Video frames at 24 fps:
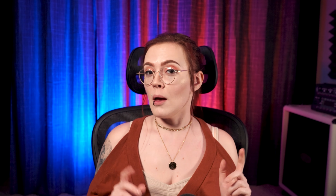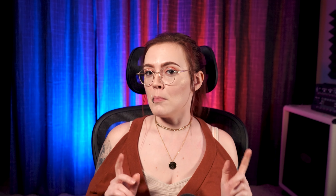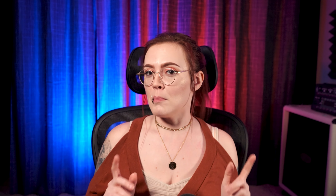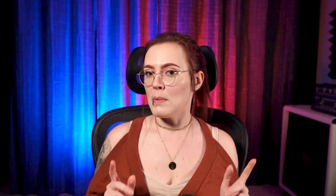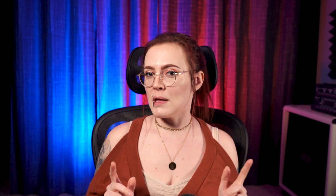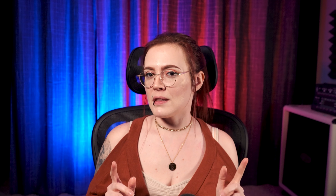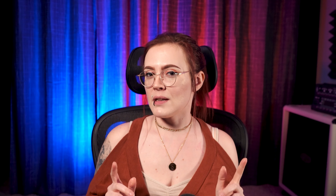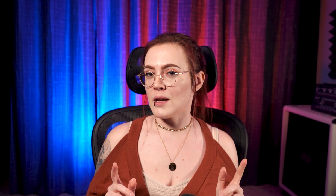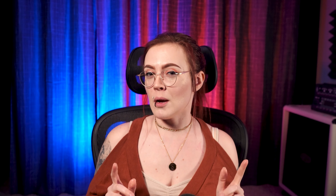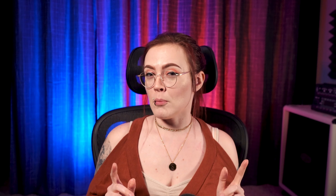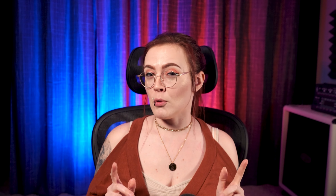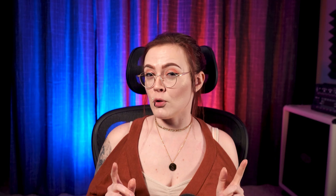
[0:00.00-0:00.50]

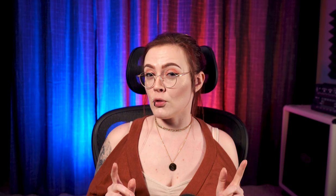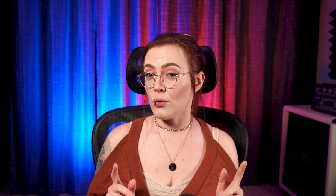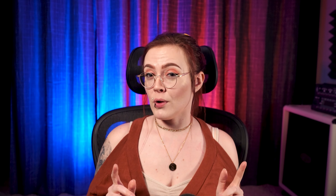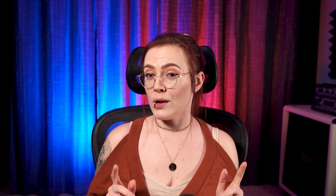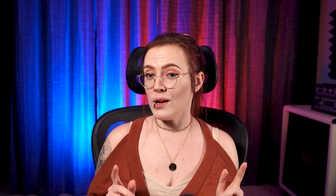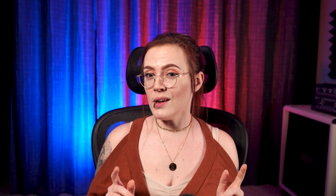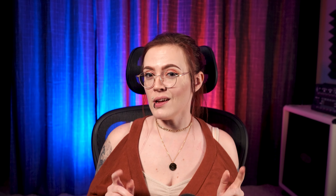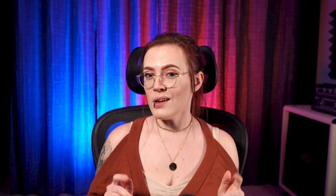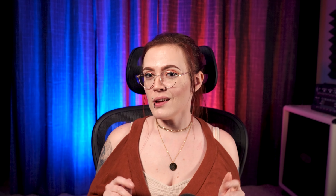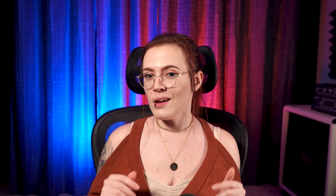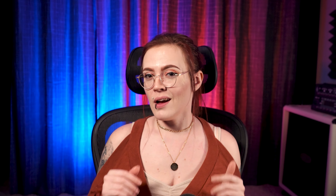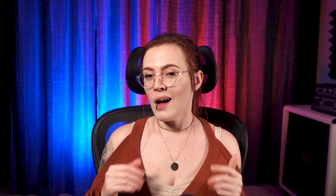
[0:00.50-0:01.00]
Myth number
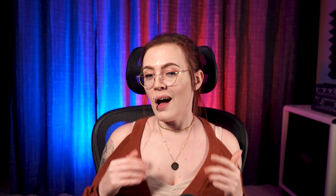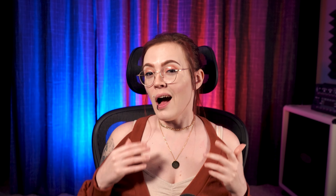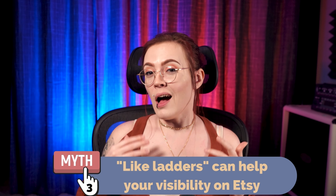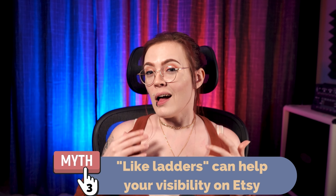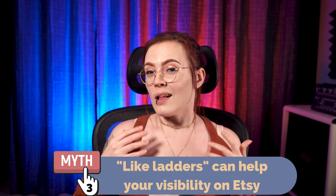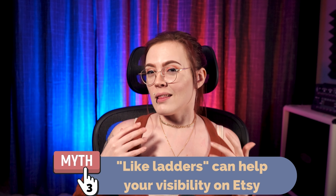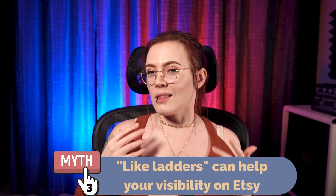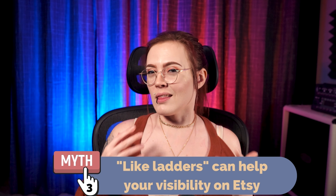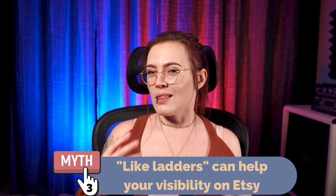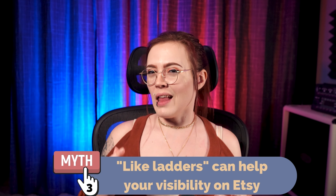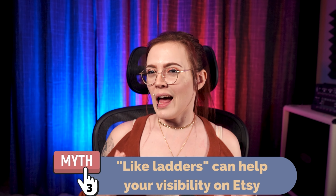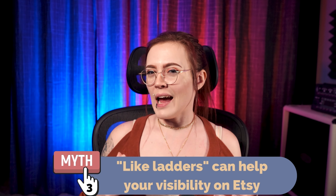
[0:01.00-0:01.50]
three,
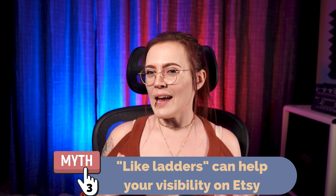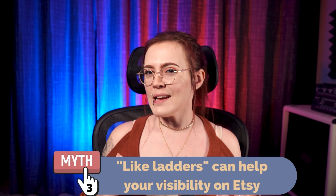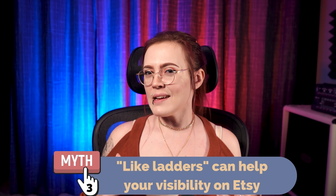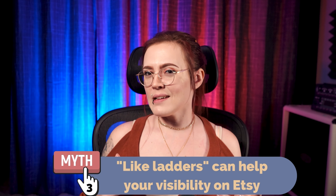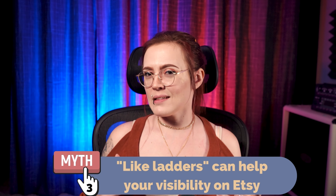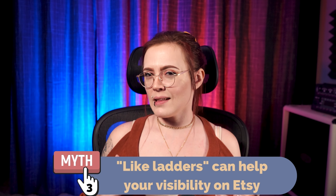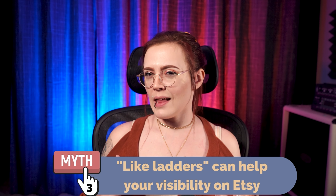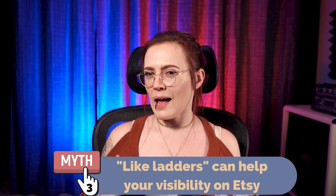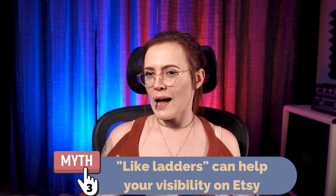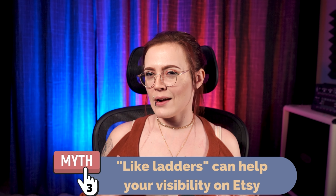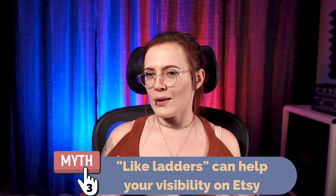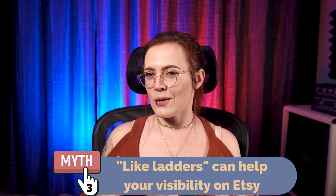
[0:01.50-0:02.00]

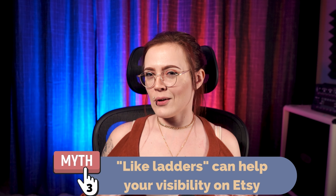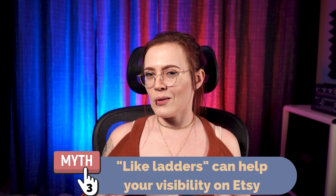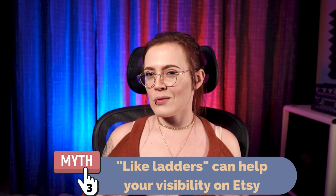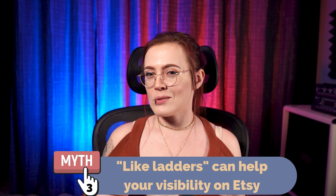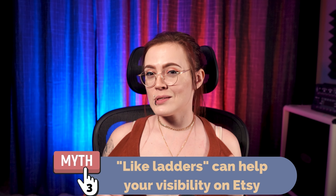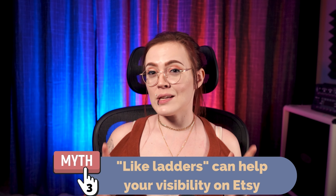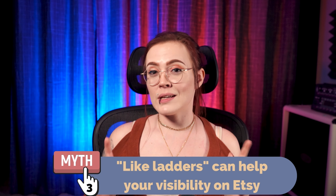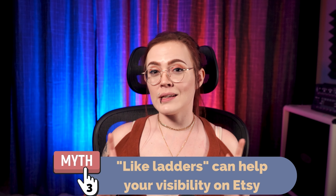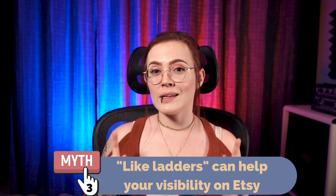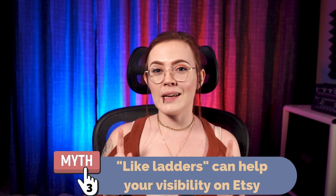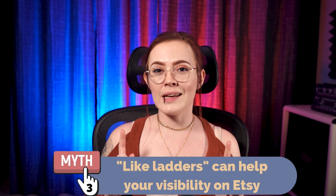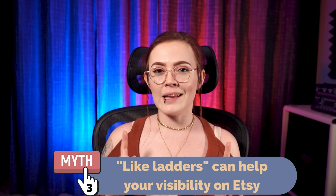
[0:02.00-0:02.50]
like
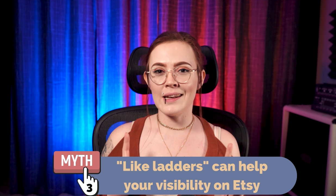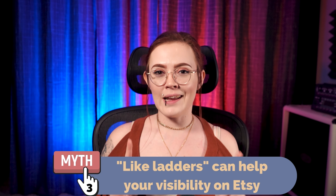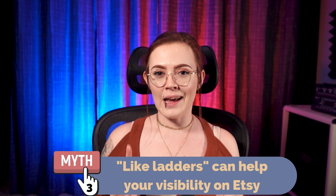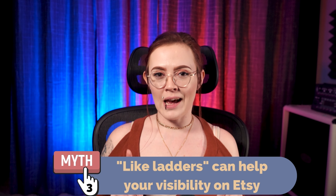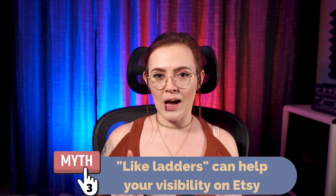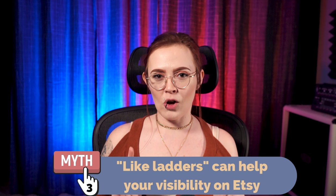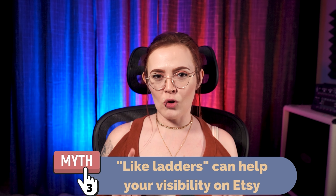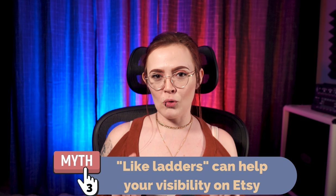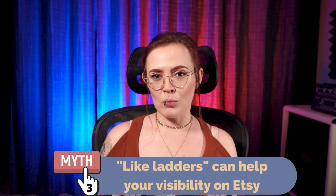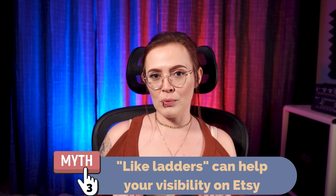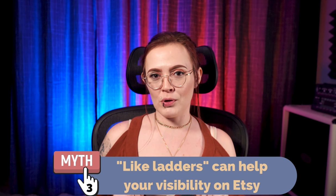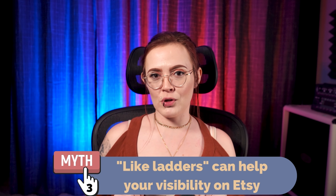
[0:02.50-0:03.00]
ladders can
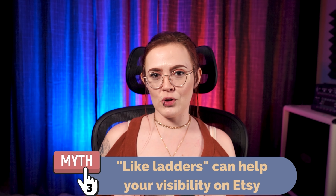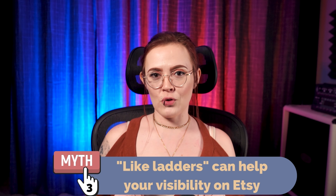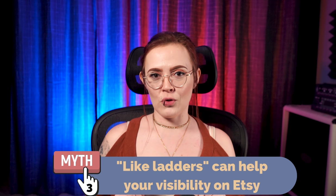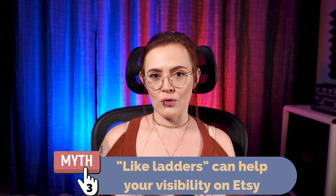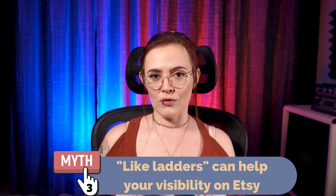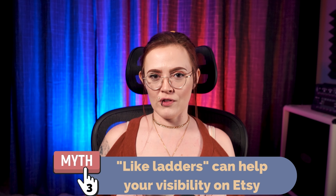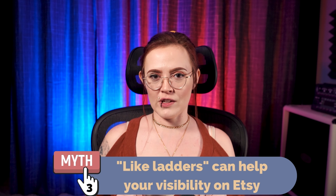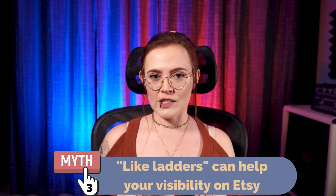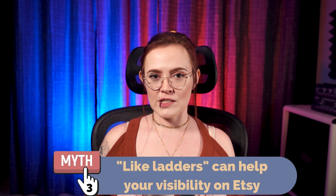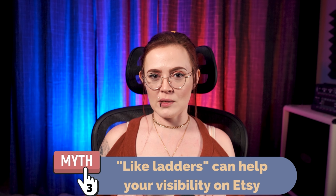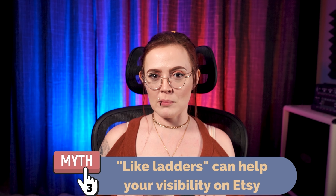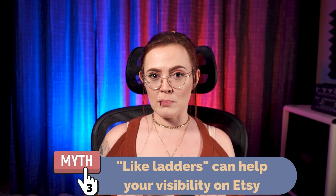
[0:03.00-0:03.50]
help
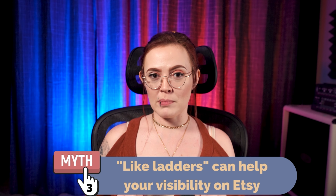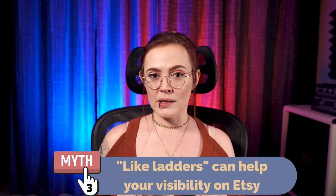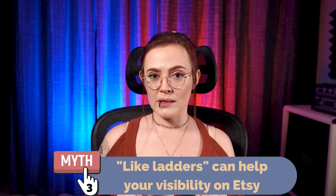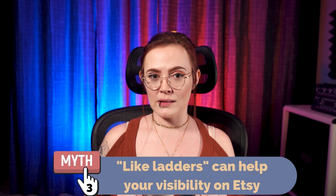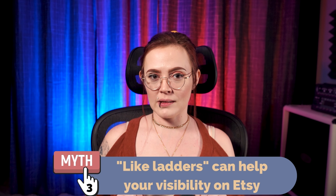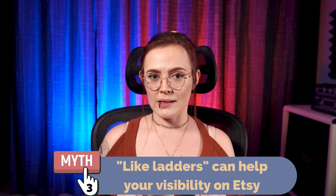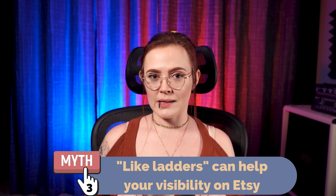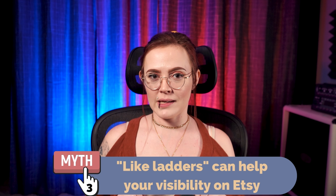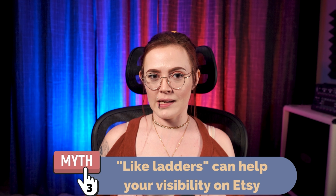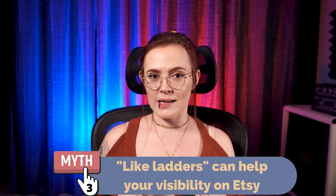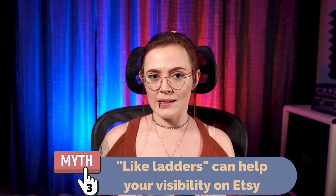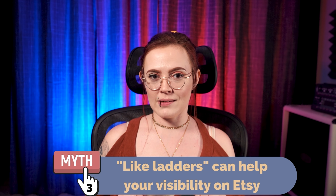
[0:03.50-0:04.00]
your
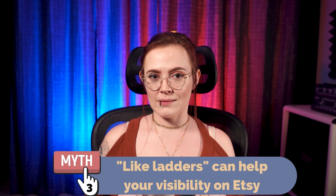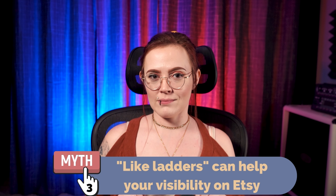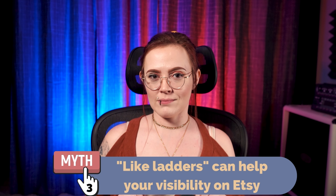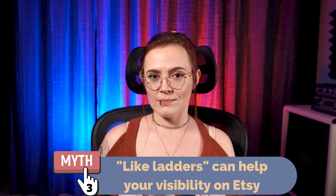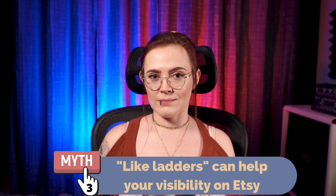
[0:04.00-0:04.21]
visibility.